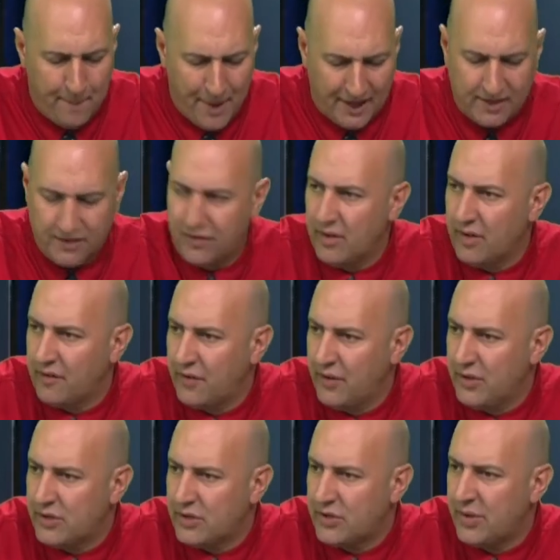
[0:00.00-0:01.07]
But for a
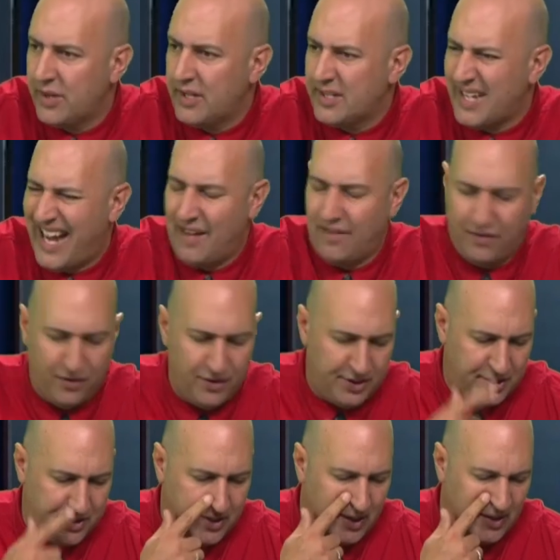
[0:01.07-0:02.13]
first choice and for
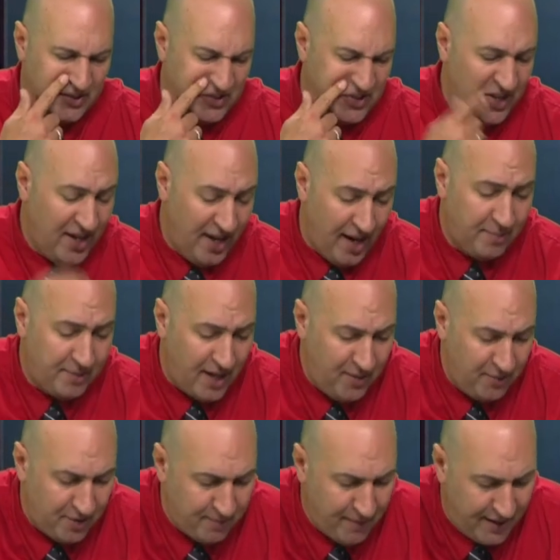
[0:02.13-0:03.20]
a stance, I'm
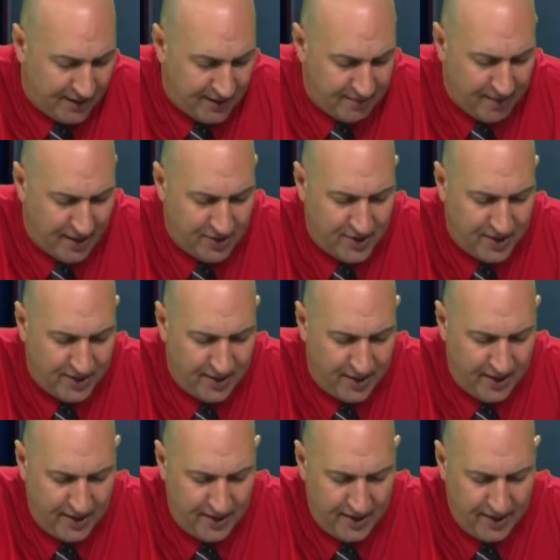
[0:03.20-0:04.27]
going with Maitland
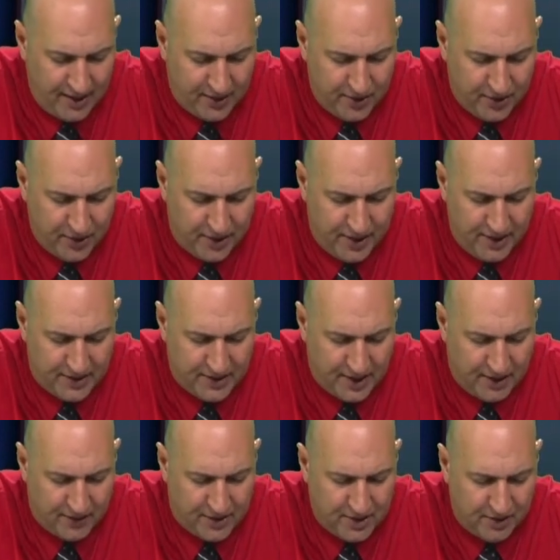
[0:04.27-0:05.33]
Magic, a, a good-looking
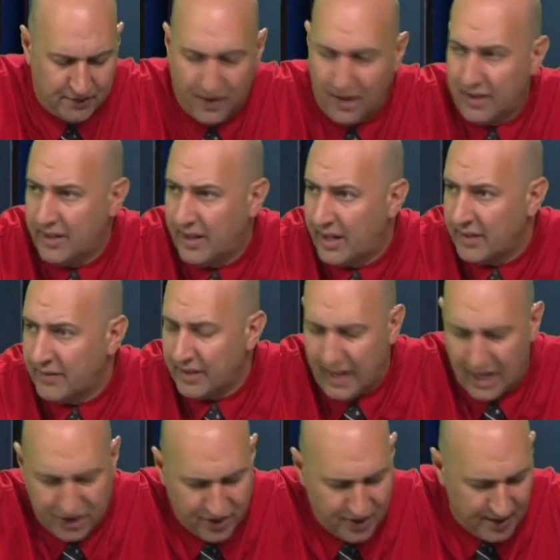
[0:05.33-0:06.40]
son of Silvano out of a
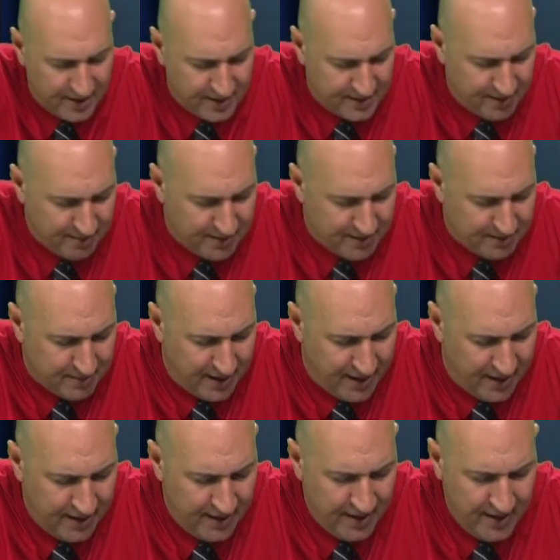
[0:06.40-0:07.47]
National Assembly
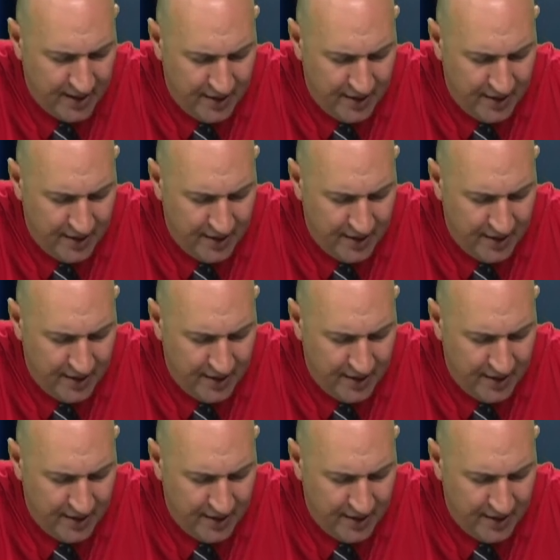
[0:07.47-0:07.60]
mare,